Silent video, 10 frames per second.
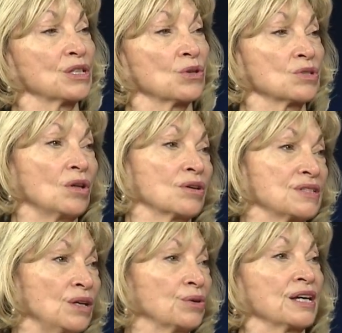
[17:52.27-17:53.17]
So as long as
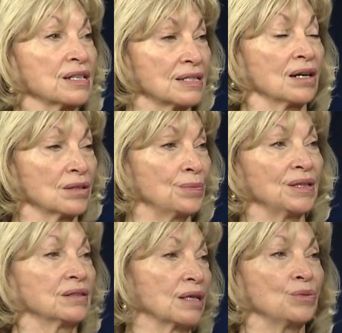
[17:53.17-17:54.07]
they don't kick us out of the
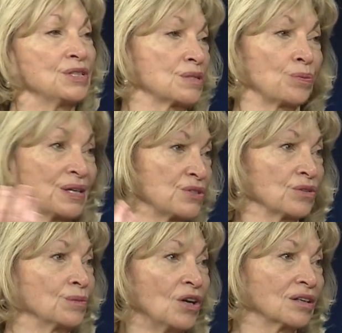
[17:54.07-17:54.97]
building, we just
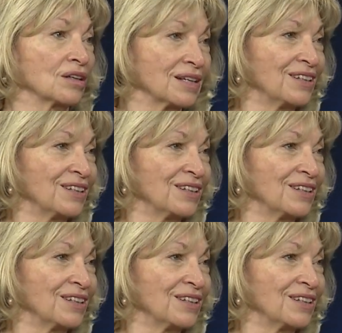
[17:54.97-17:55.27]
brainstorm longer.